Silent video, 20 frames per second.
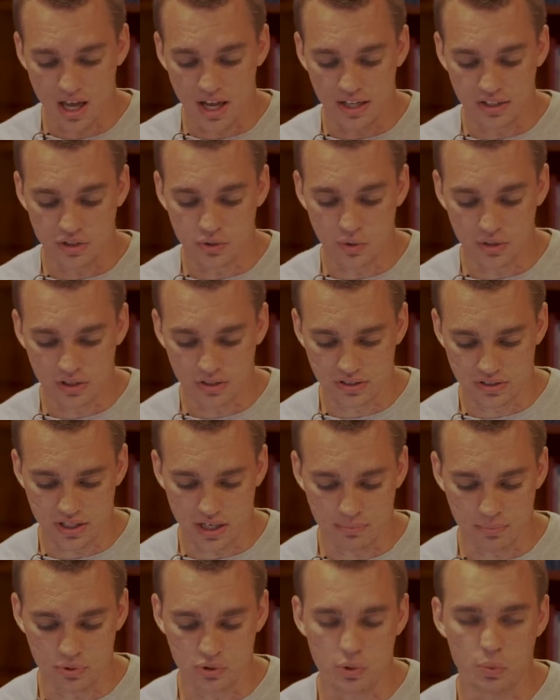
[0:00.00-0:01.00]
and two other
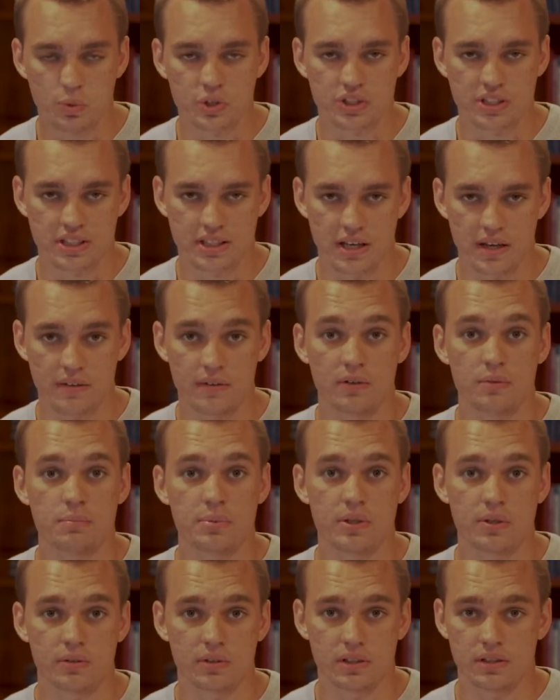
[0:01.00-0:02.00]
disciples were together,
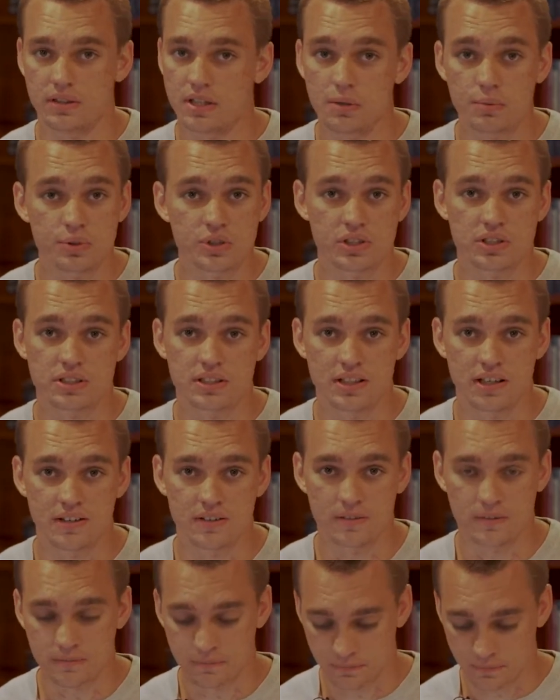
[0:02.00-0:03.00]
period. They were just
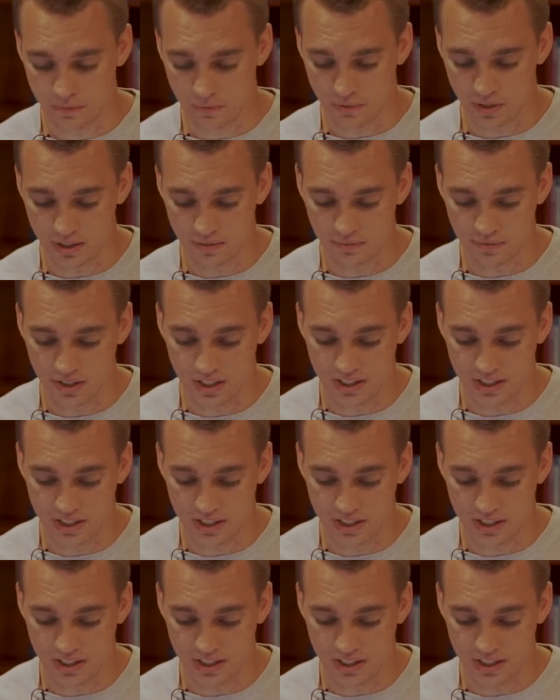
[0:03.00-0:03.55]
together, right?